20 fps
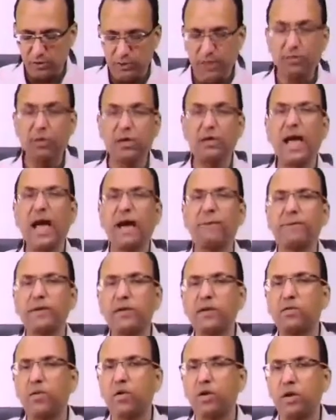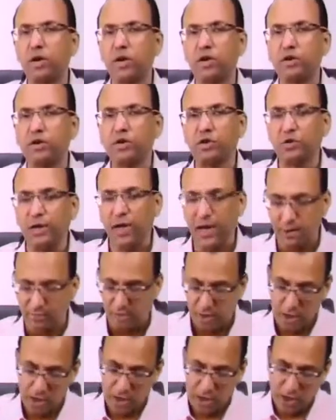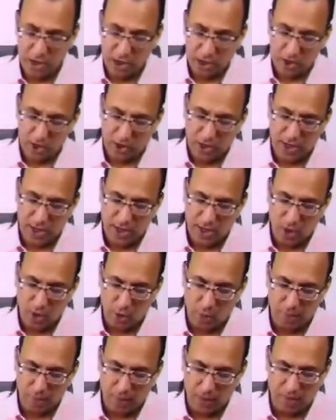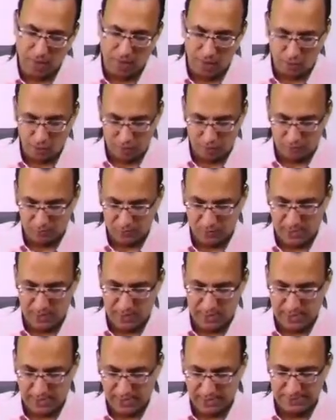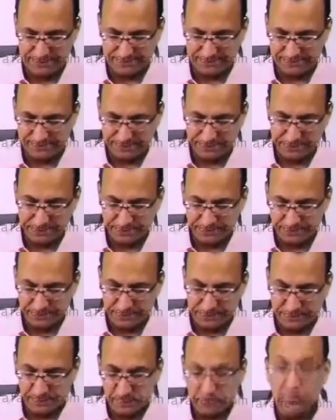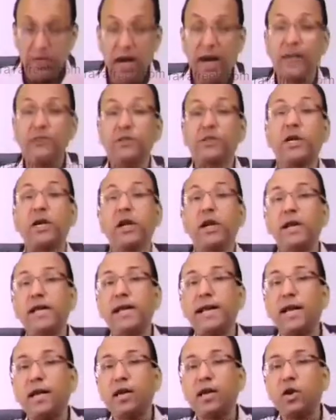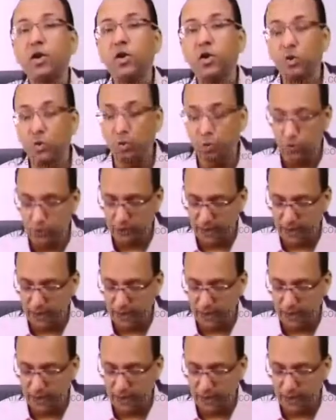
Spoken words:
See, what happened was you have suddenly opened the mouth and suddenly it will close.